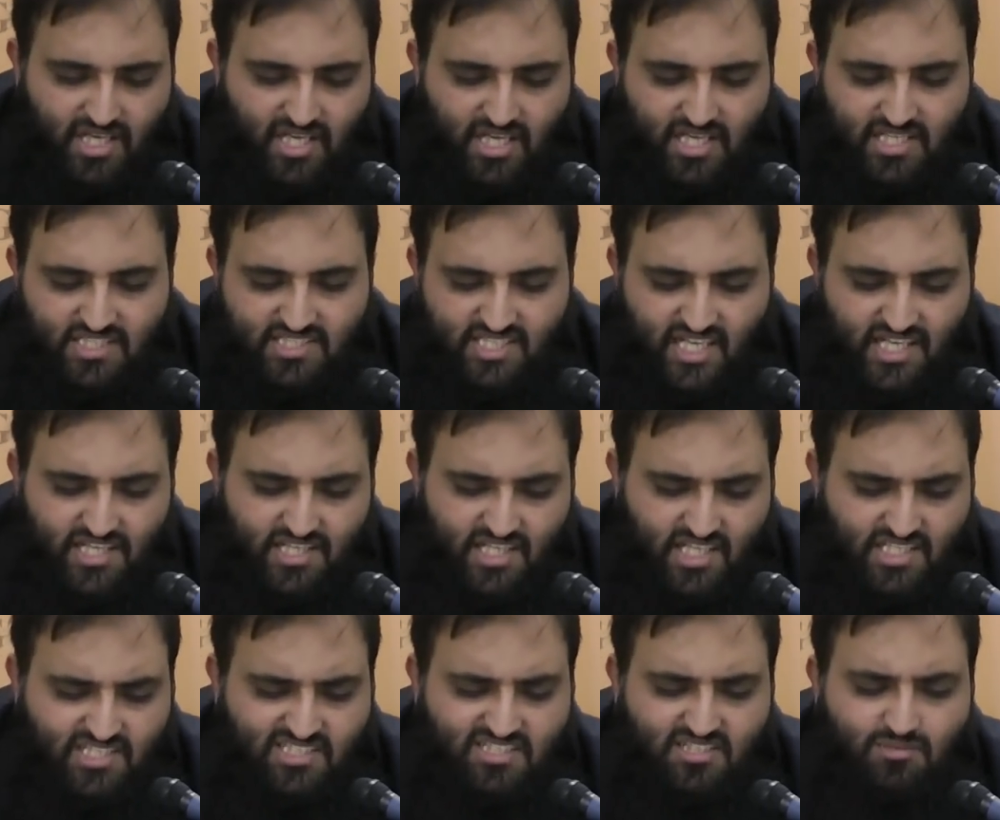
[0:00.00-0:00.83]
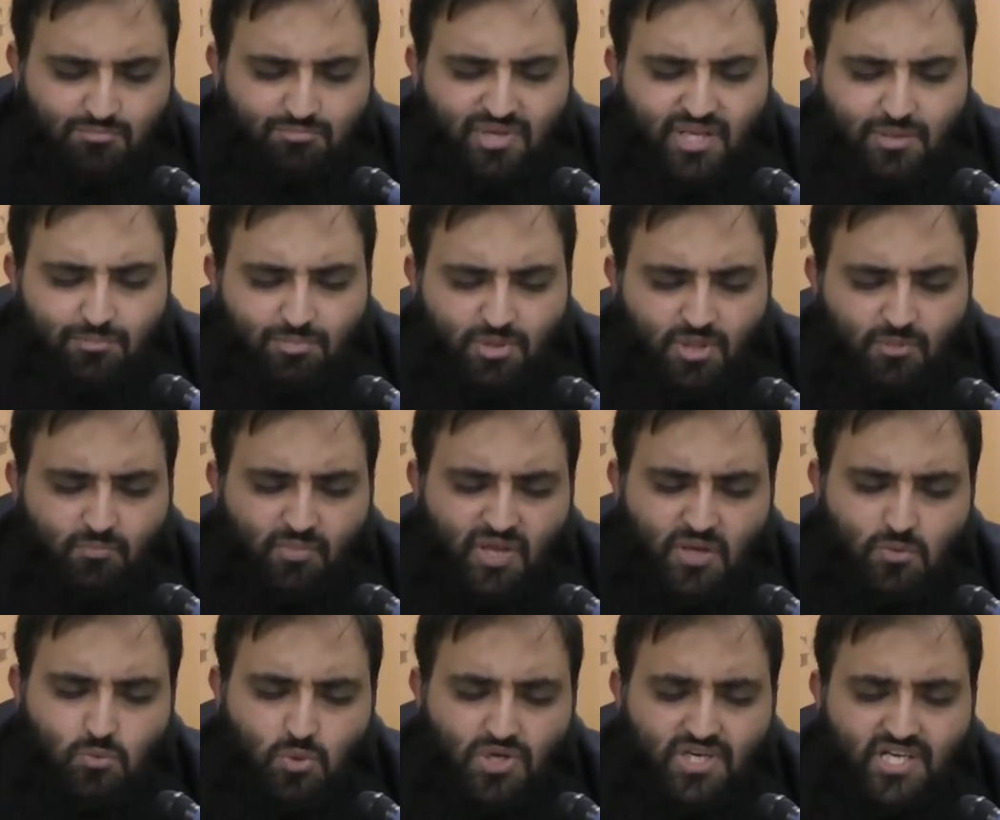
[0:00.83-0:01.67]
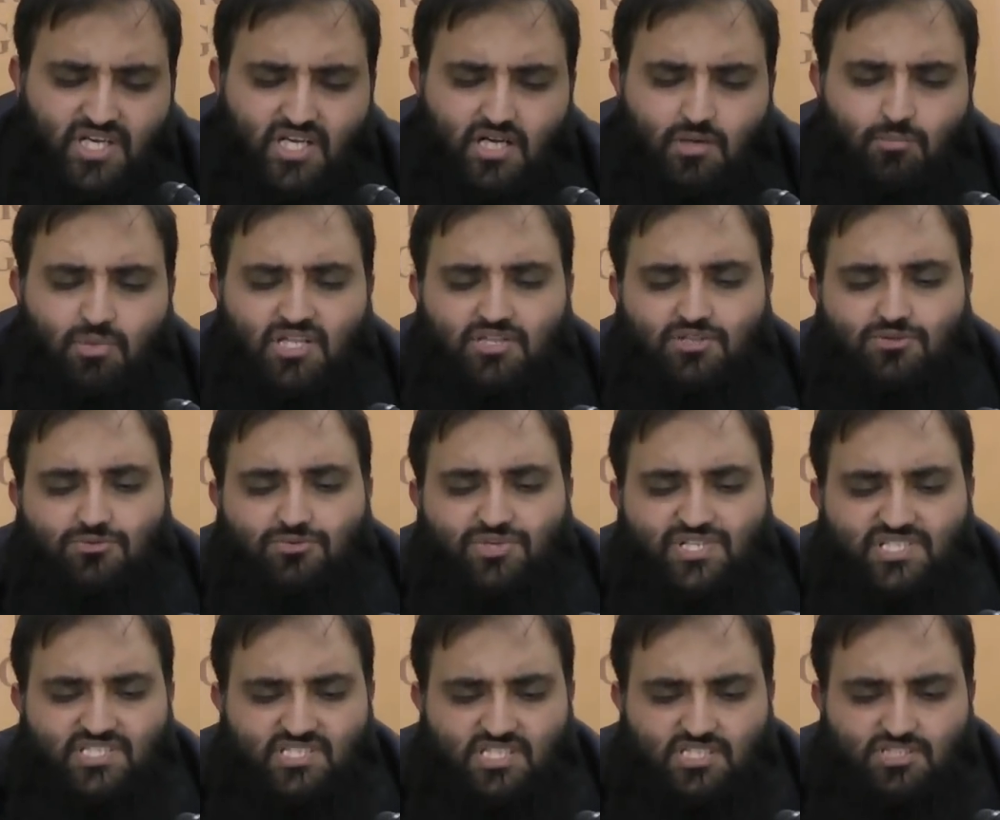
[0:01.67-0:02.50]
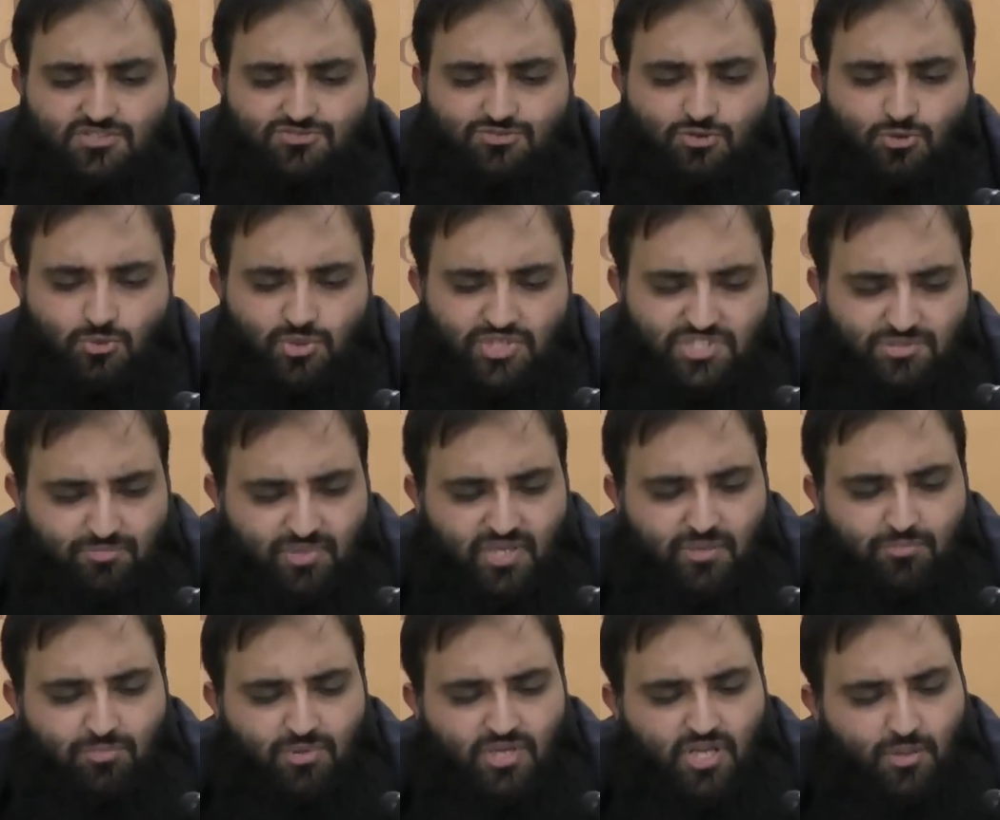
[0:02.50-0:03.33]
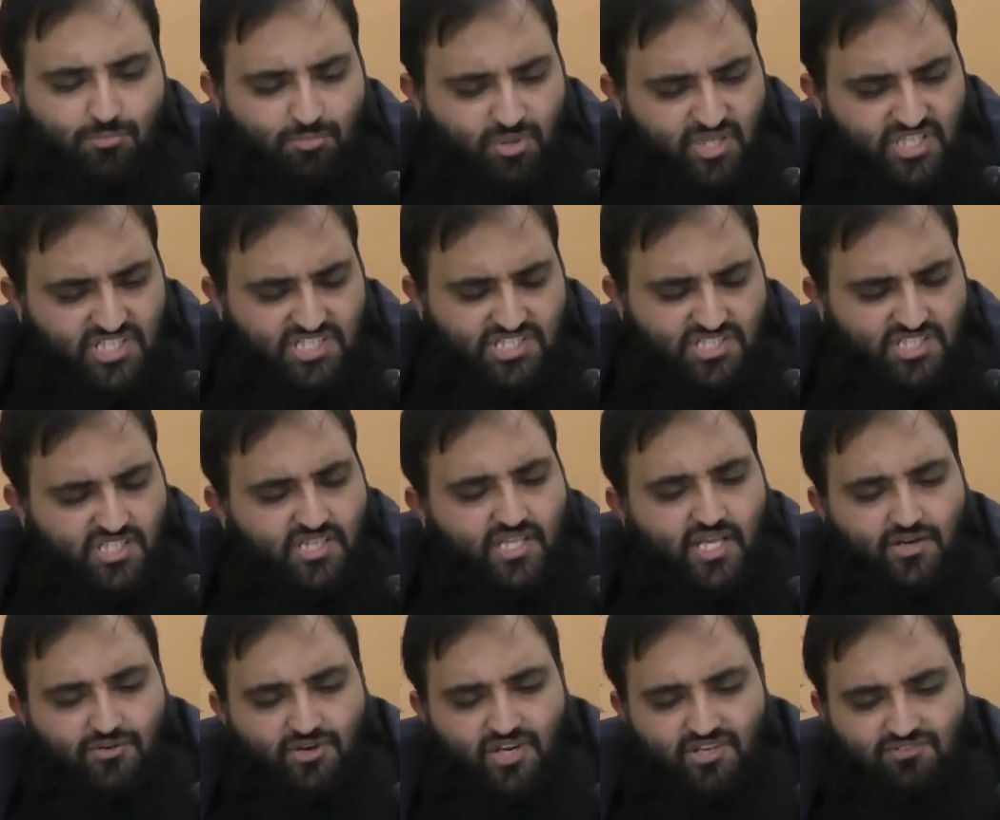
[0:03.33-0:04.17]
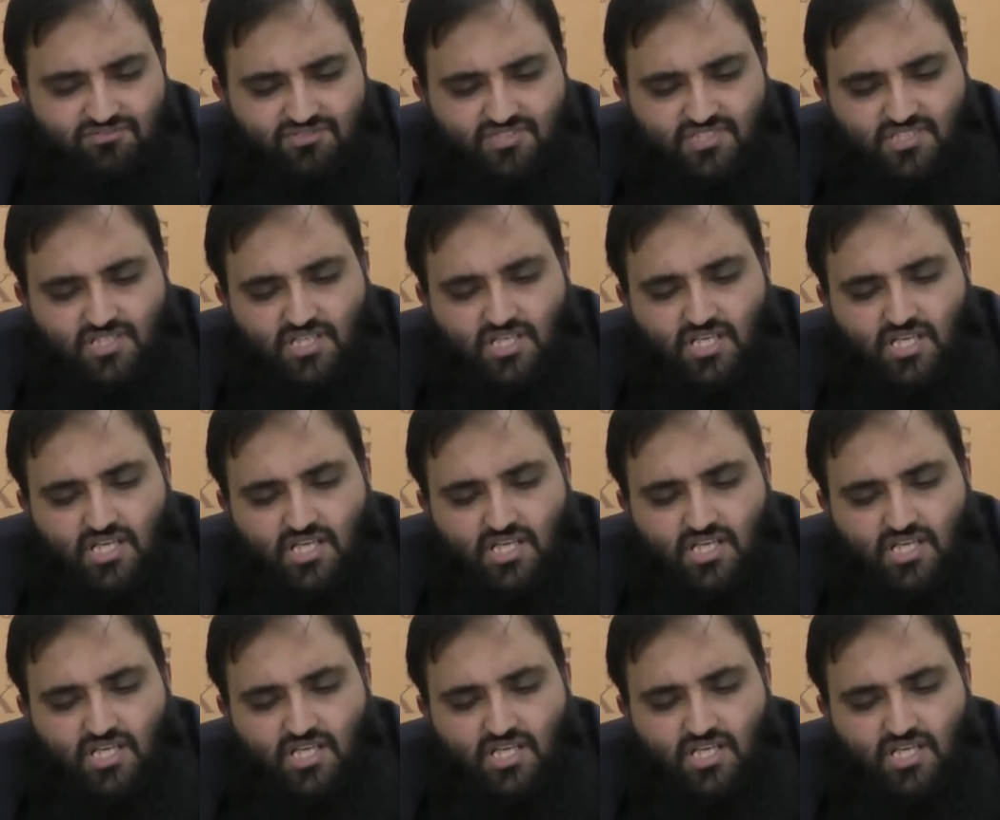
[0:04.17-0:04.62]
He said that some people may wonder about the reasons for which people are punished in their graves.